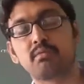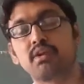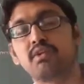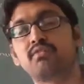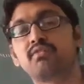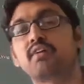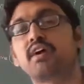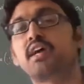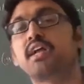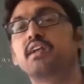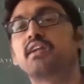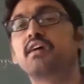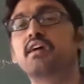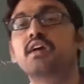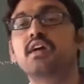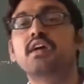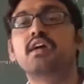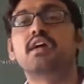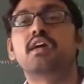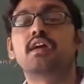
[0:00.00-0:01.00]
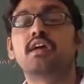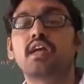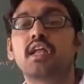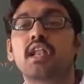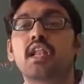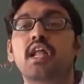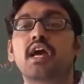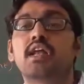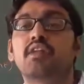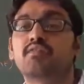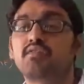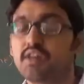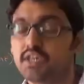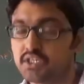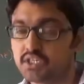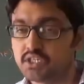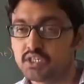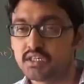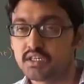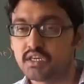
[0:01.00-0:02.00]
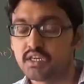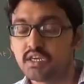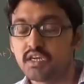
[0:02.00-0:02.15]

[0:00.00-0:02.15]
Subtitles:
define inline function.